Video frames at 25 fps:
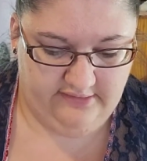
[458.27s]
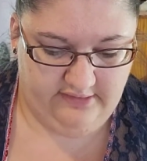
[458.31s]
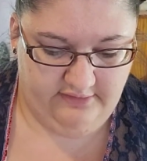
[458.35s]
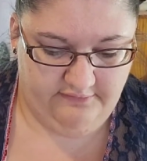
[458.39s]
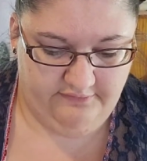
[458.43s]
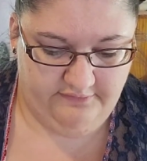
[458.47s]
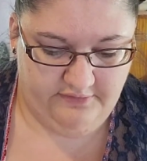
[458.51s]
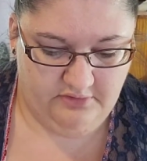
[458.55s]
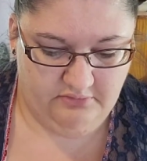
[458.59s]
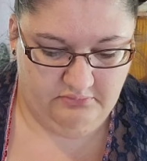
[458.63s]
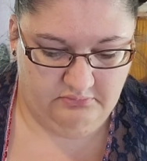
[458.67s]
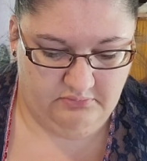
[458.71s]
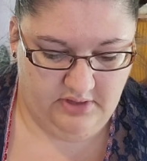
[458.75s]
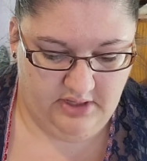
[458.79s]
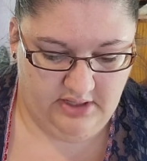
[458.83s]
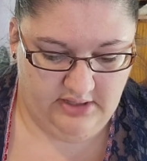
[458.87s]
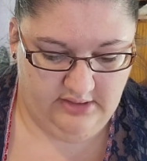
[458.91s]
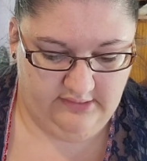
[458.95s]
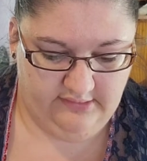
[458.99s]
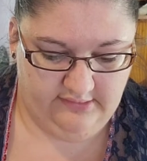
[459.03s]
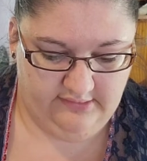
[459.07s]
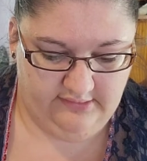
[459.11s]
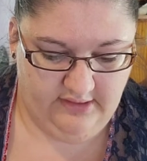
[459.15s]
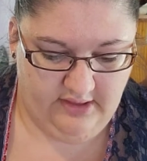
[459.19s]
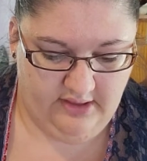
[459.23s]
If you
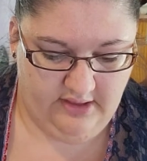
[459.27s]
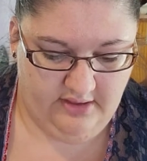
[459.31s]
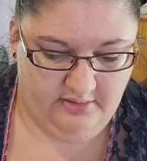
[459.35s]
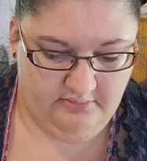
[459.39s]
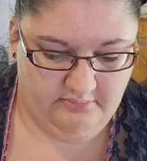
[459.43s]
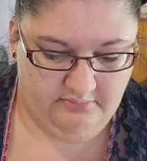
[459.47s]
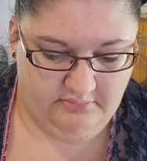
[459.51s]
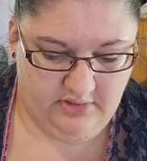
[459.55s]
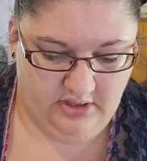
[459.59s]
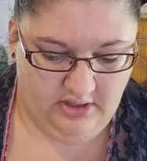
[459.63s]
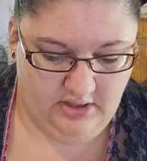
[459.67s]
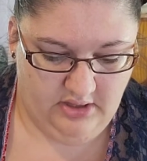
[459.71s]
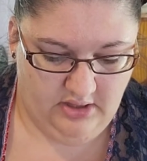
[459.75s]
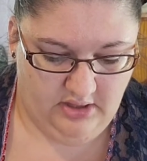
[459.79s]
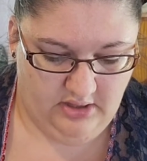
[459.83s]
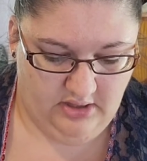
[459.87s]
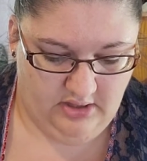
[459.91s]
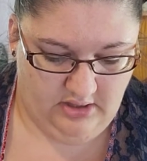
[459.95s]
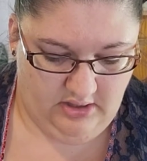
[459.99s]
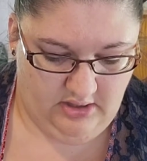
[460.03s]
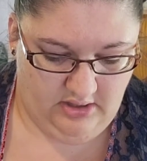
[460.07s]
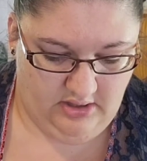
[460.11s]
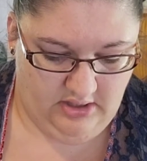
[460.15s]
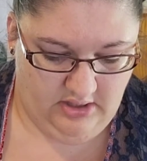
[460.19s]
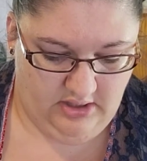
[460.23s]
want some
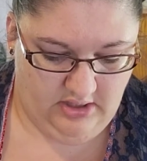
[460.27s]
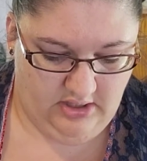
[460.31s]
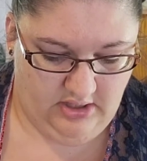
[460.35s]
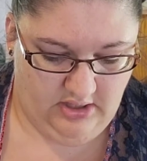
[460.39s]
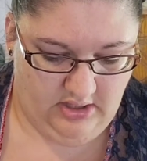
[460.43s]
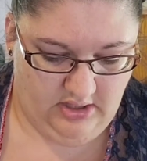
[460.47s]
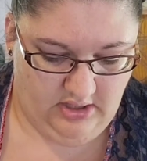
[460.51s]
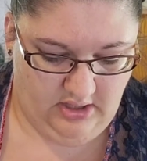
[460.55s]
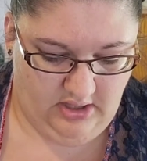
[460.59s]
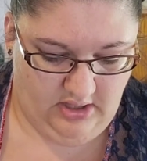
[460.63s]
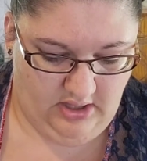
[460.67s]
in